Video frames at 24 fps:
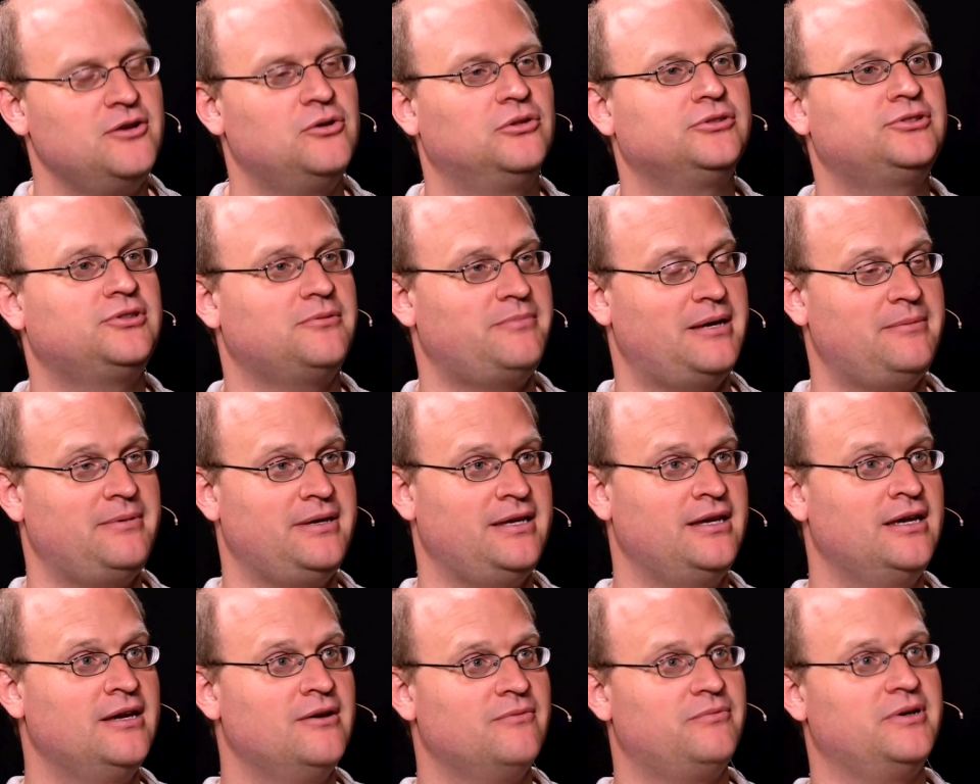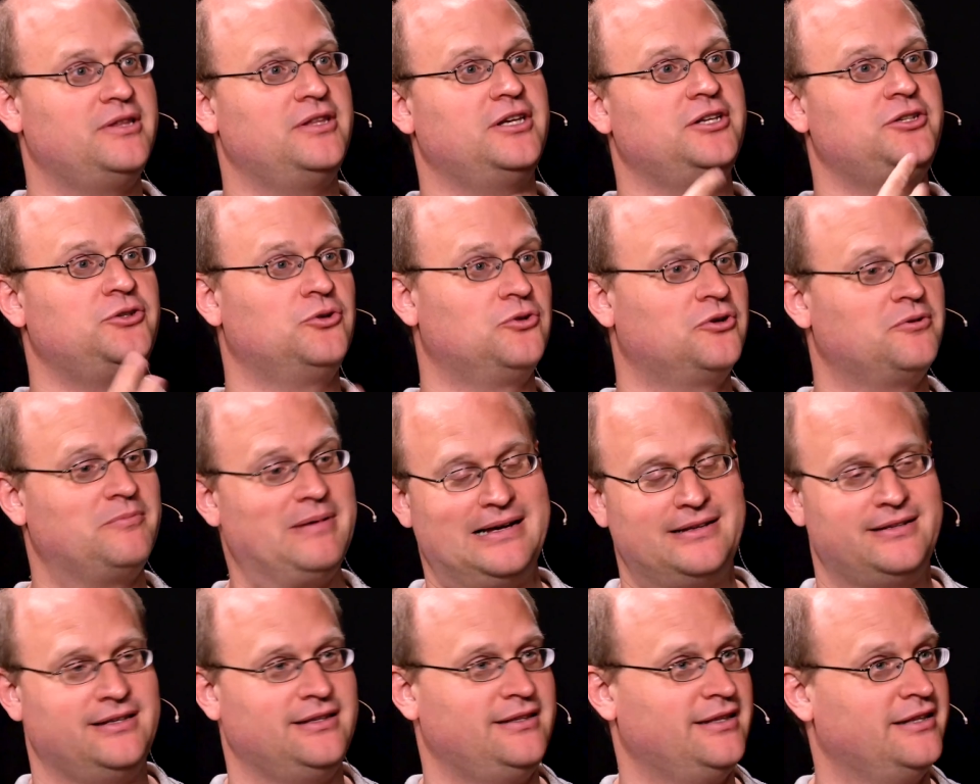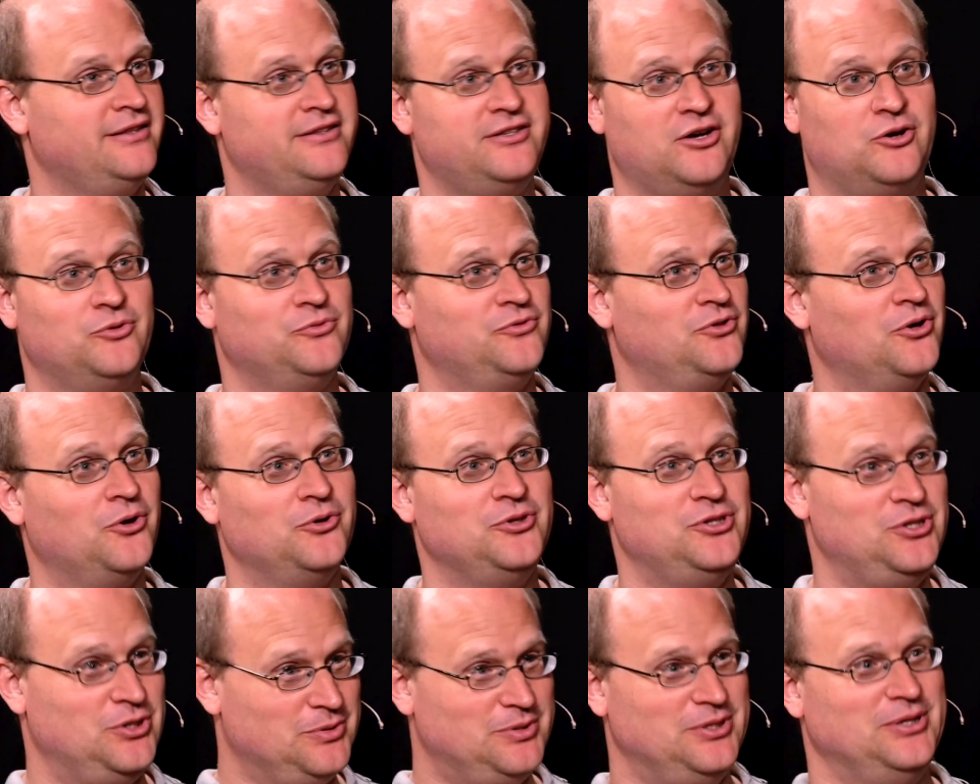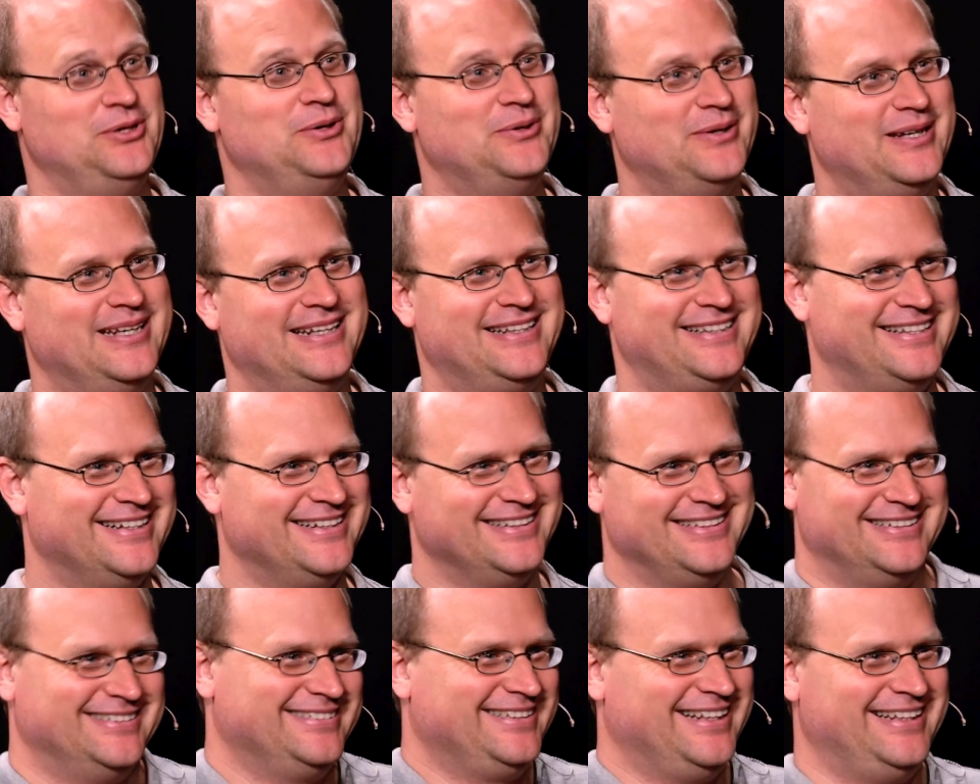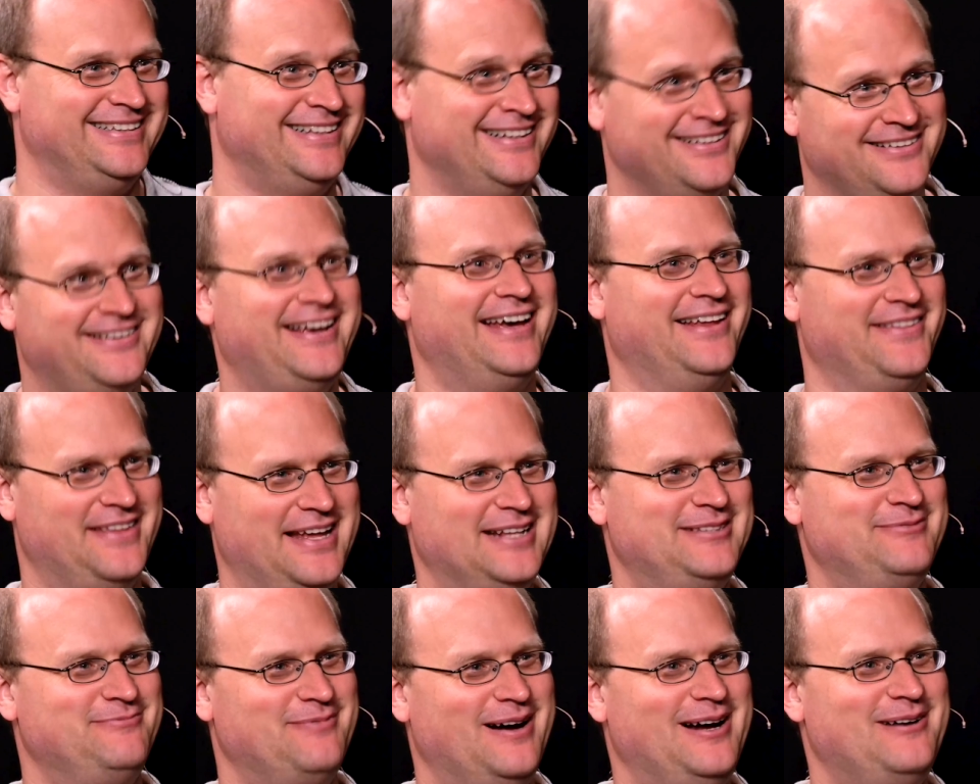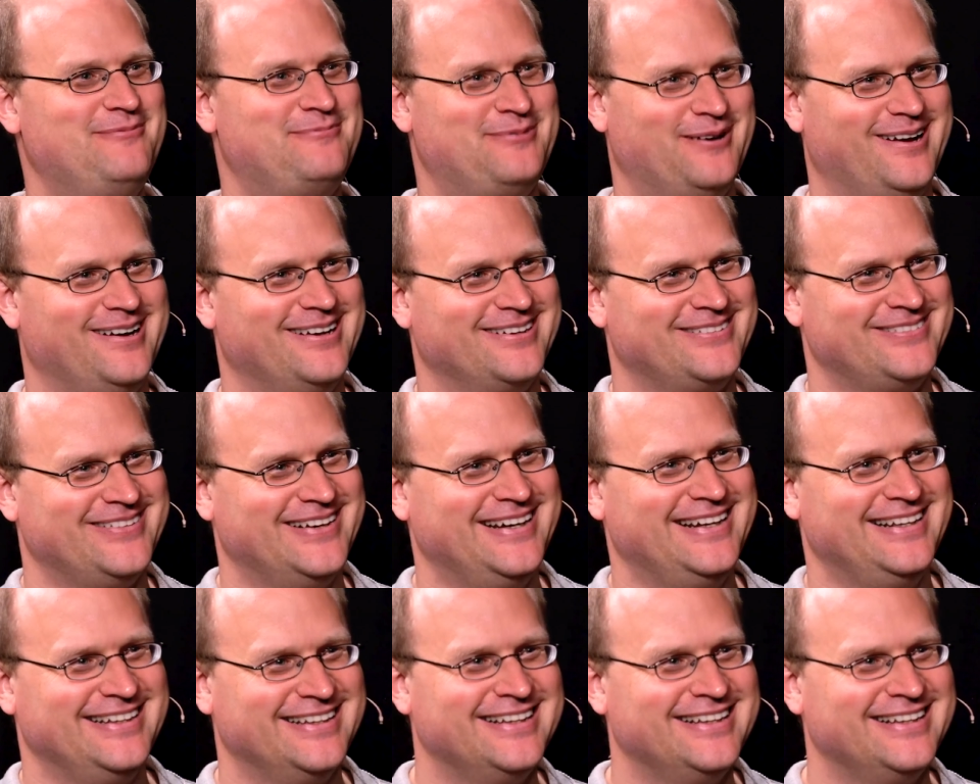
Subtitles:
also maybe when they talk about it and don't know you do it, and you say, yeah, that's my product, right?